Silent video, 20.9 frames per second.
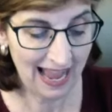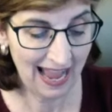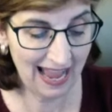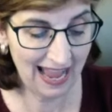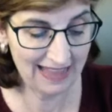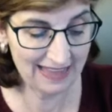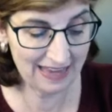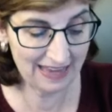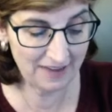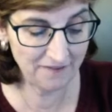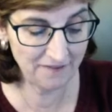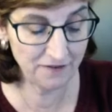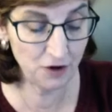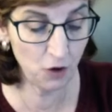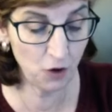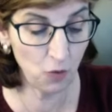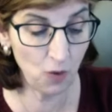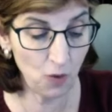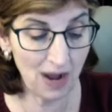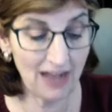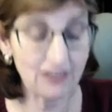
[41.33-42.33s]
And if
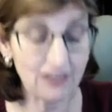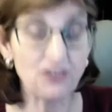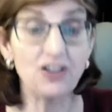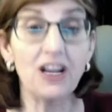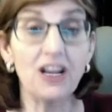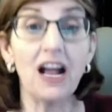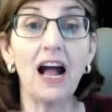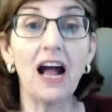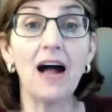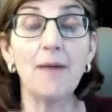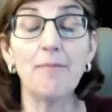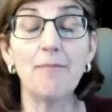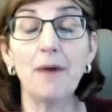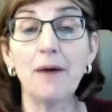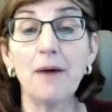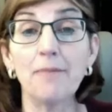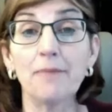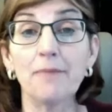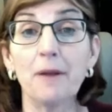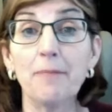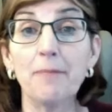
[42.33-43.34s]
you're watching on
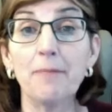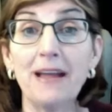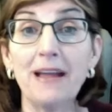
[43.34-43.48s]
Pumped Up